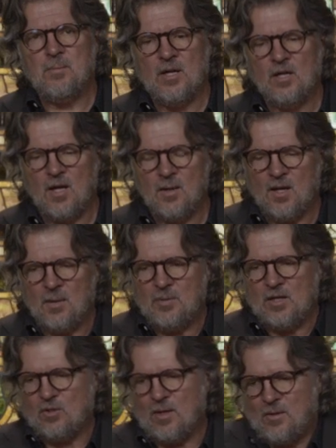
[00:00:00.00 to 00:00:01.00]
not, I'm not, I'm
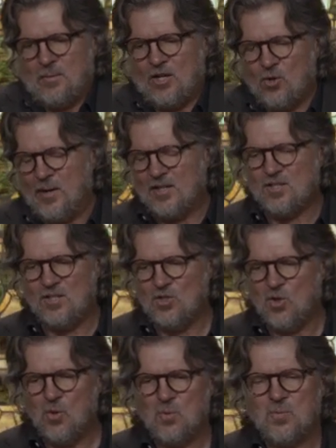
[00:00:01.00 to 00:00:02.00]
not, I might go back to
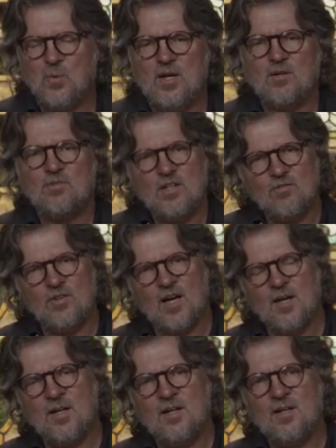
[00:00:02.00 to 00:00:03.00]
the old way of
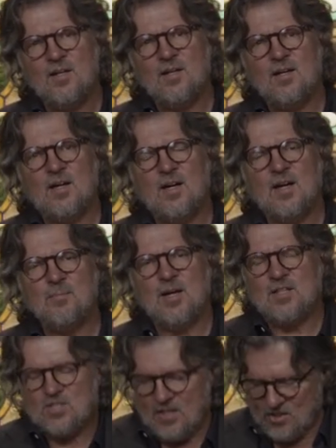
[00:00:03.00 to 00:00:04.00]
living. I, I
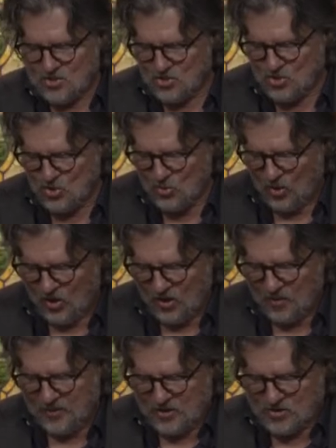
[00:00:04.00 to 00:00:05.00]
might say this is too
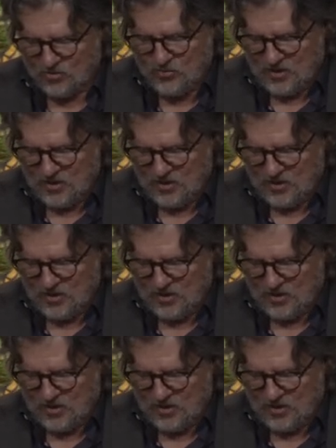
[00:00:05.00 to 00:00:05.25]
hard because I